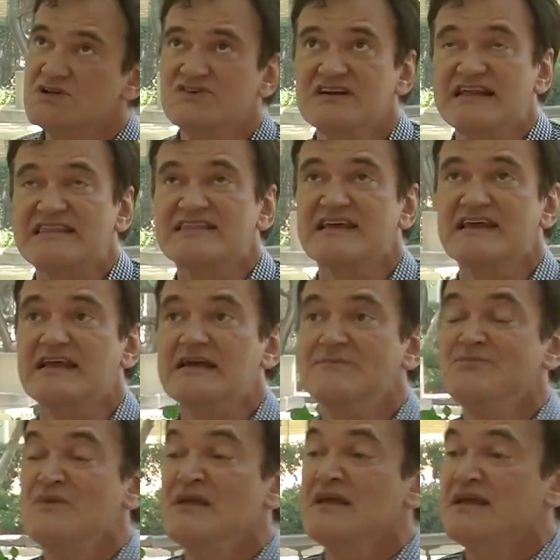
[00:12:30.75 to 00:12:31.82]
or anything,
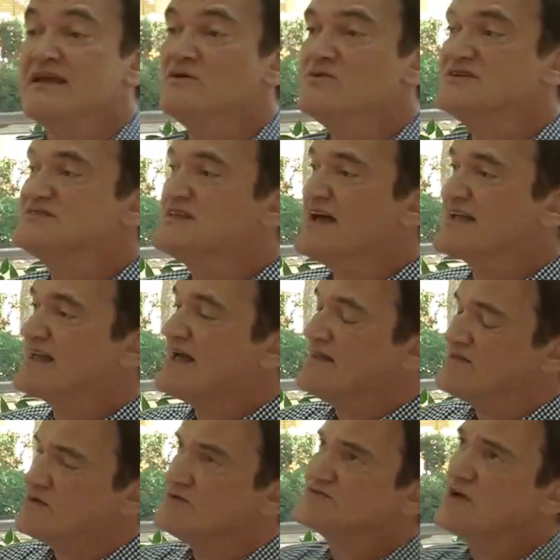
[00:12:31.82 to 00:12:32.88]
it was like
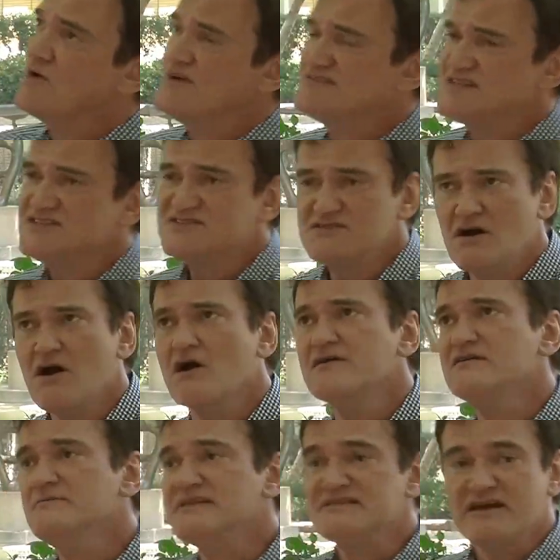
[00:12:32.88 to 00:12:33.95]
there was always this
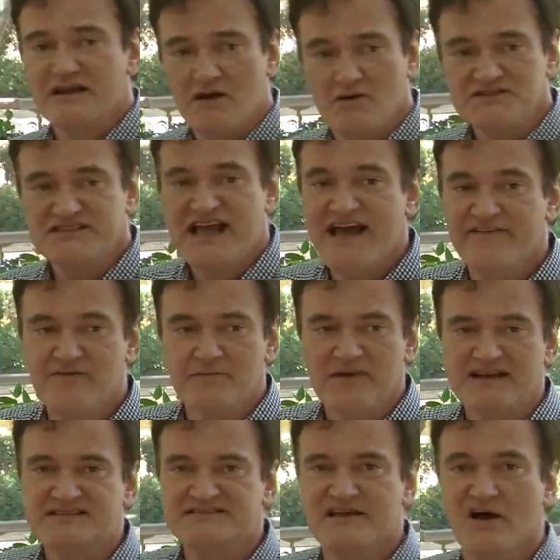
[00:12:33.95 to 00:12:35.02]
argument that I always have in
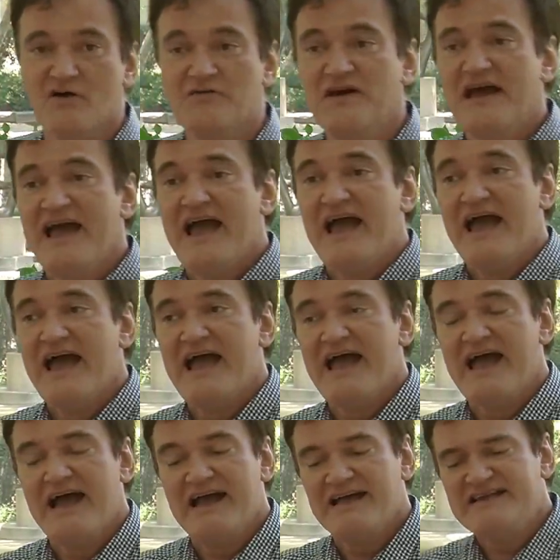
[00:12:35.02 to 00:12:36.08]
myself.
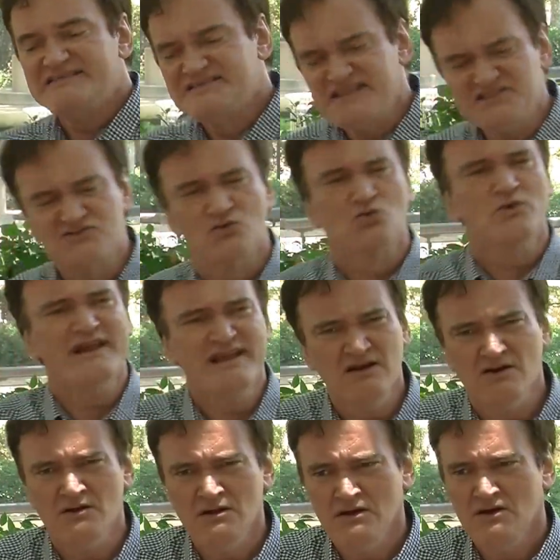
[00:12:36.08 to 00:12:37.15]
Is this
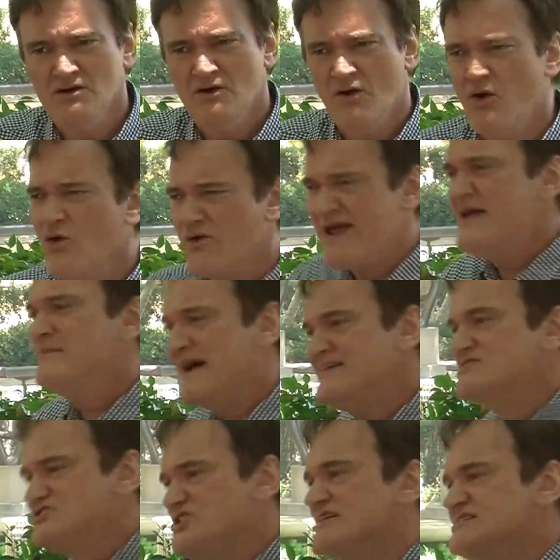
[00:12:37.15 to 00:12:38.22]
real or am I
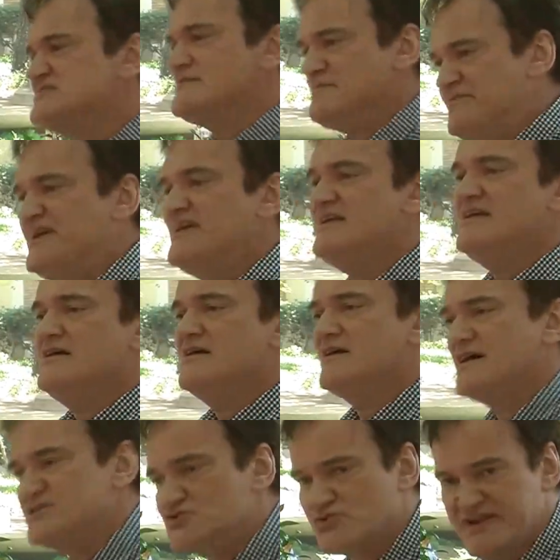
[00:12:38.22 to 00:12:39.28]
just being
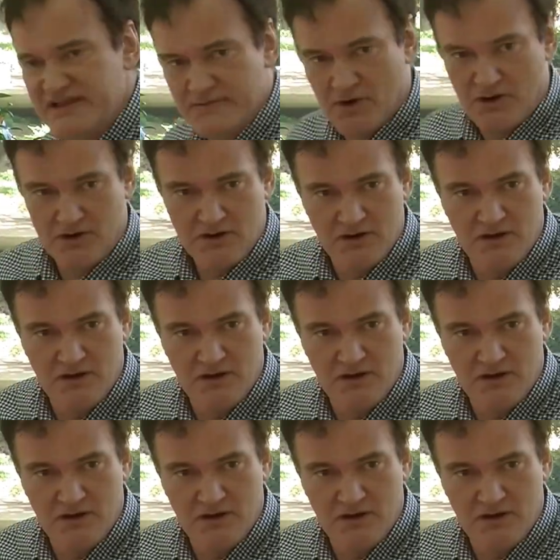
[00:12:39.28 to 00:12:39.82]
a dreamer?